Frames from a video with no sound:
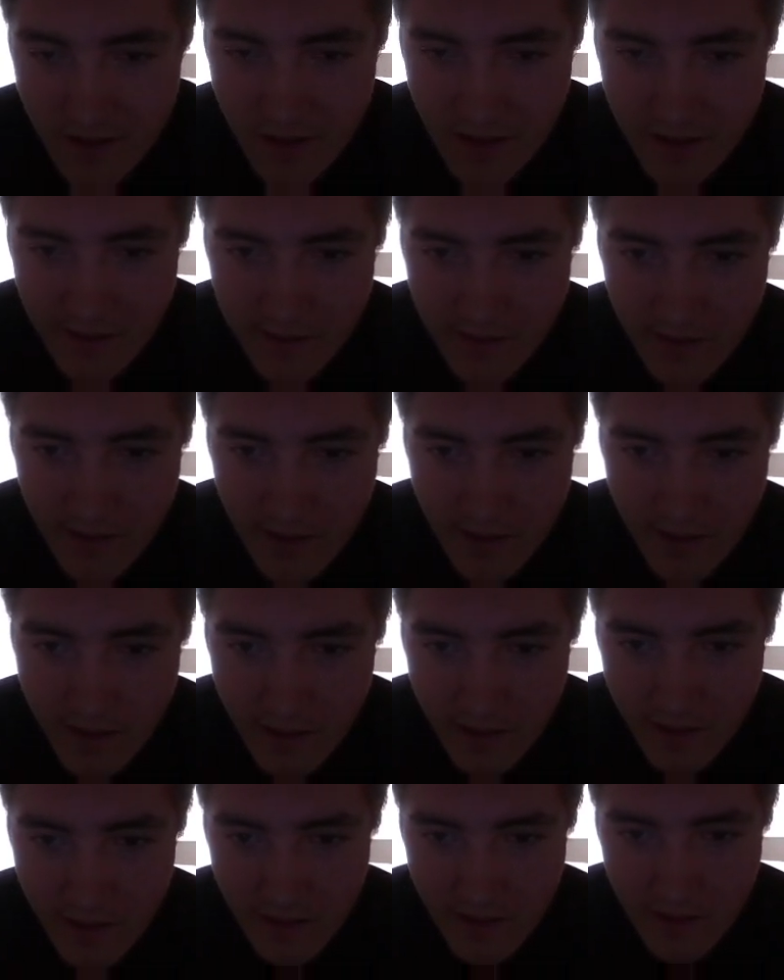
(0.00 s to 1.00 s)

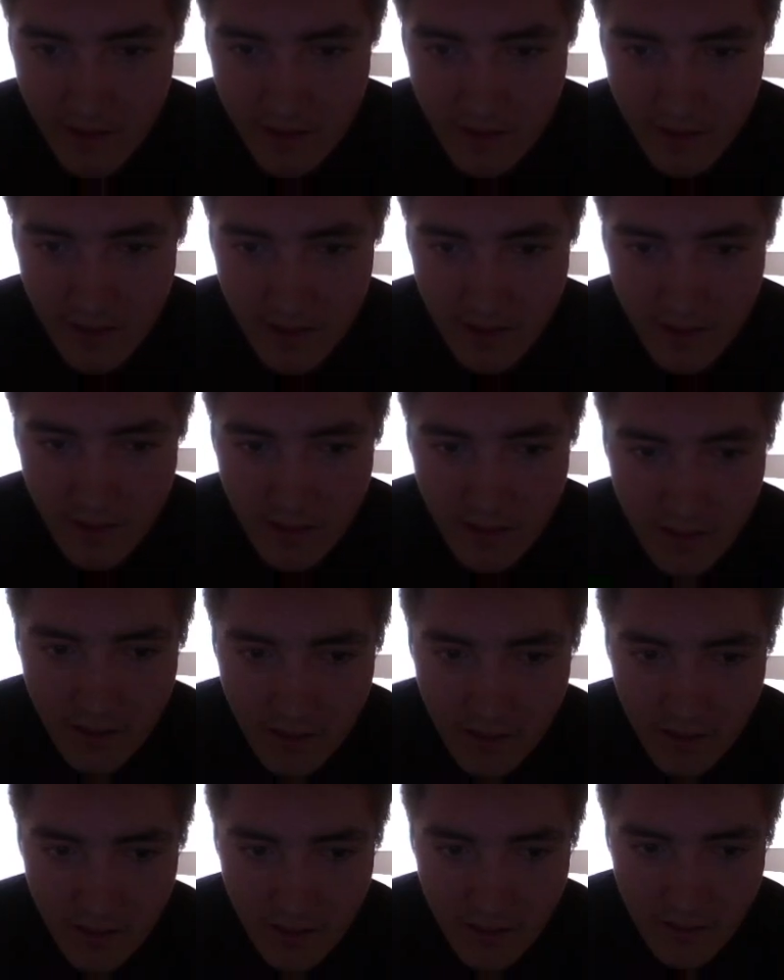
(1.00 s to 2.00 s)

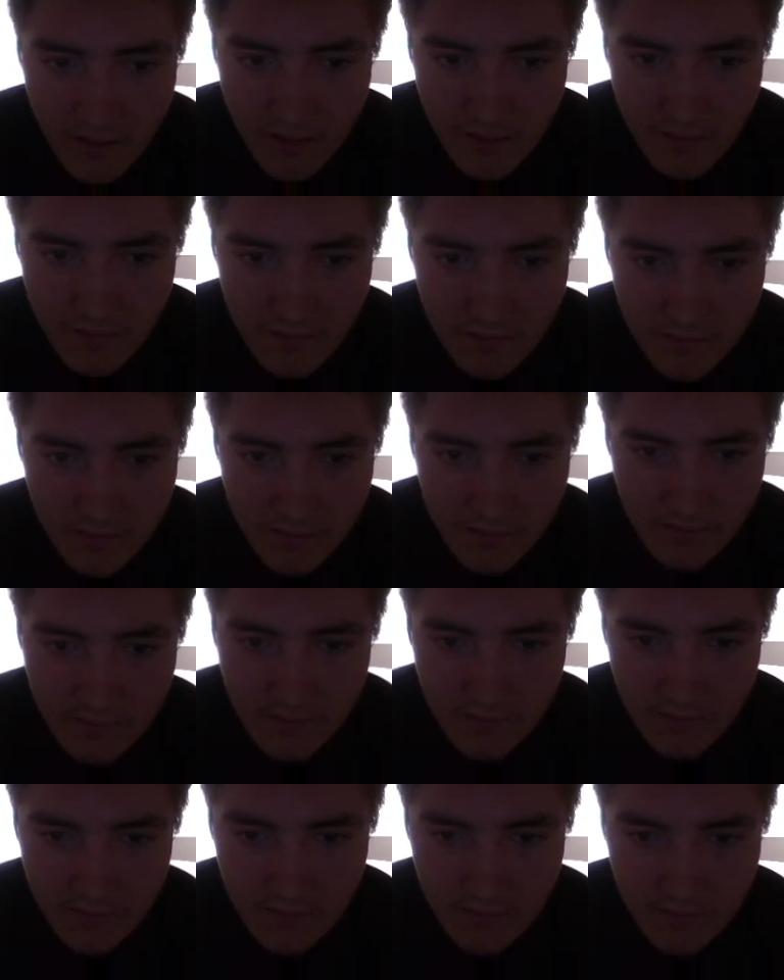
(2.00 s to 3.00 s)

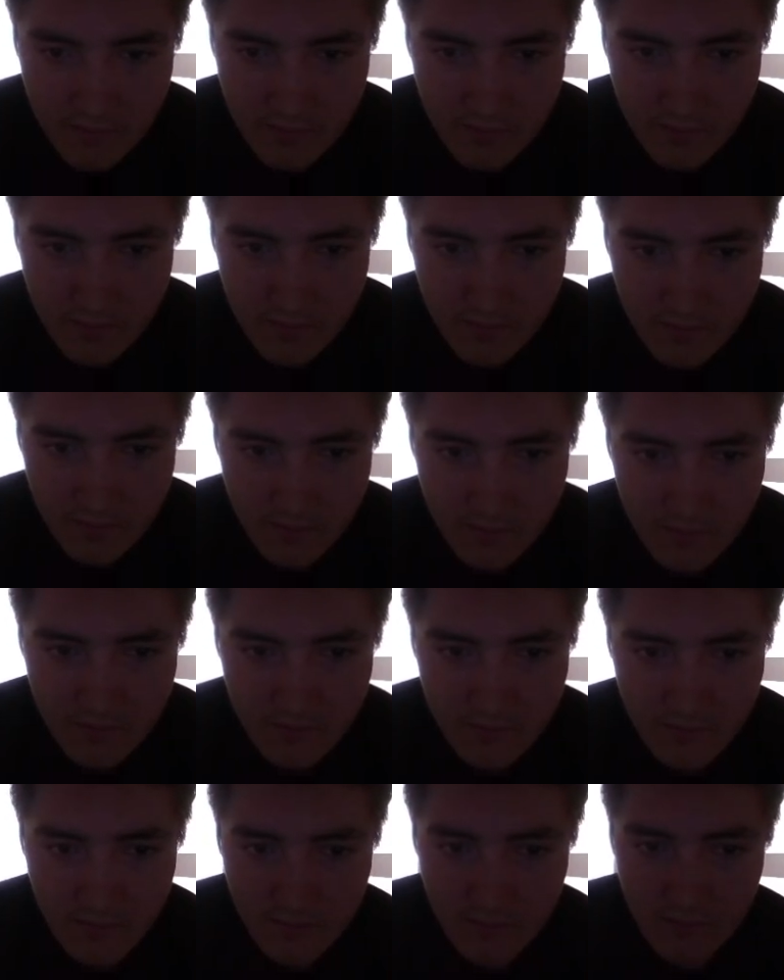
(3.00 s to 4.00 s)

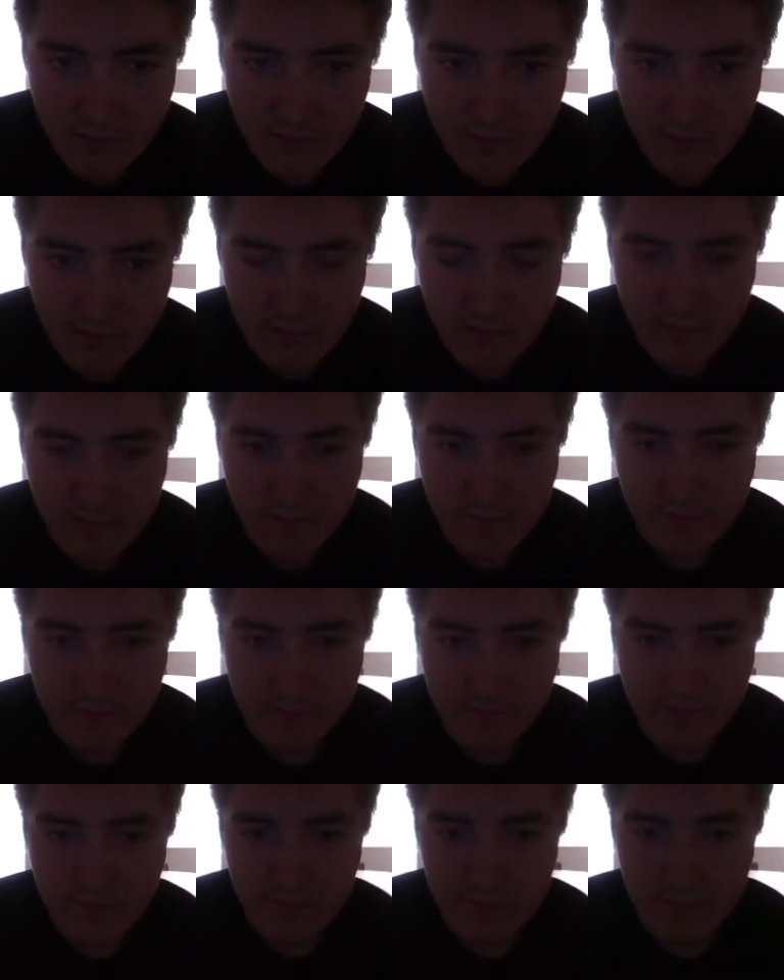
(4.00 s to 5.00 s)

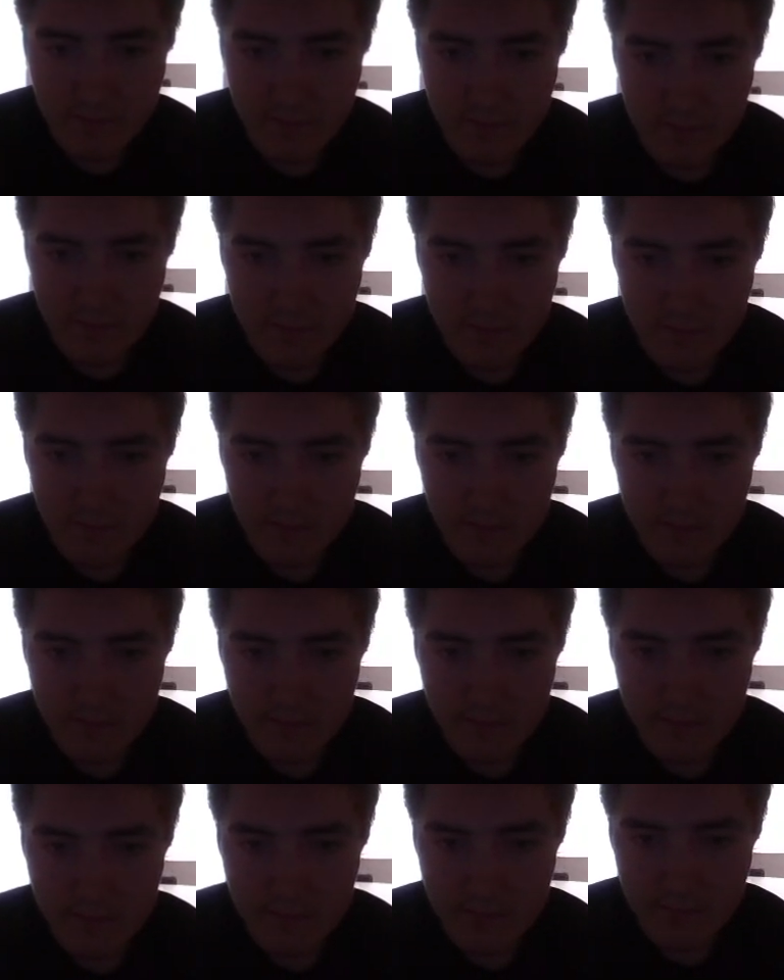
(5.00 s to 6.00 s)

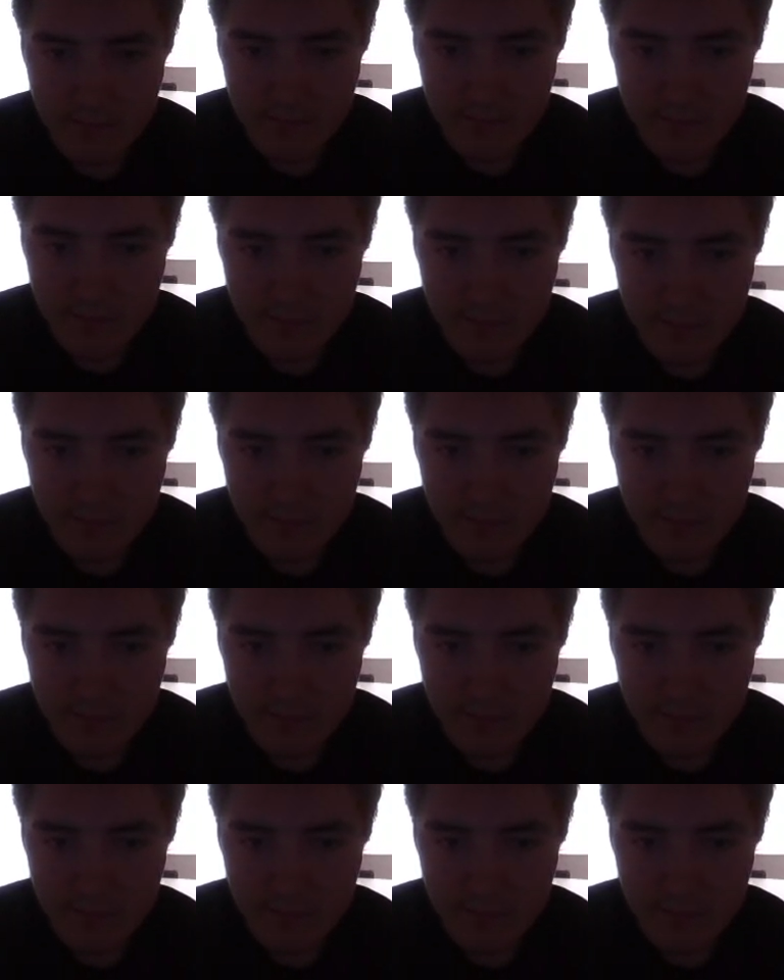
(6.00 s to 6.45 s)
(silence)